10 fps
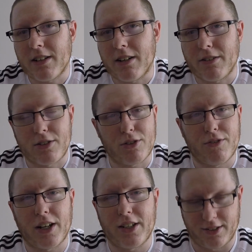I was sort of
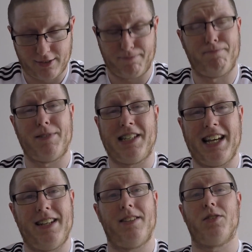like
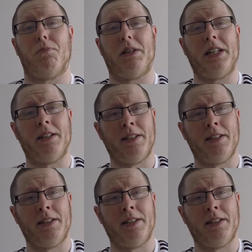standing zombie.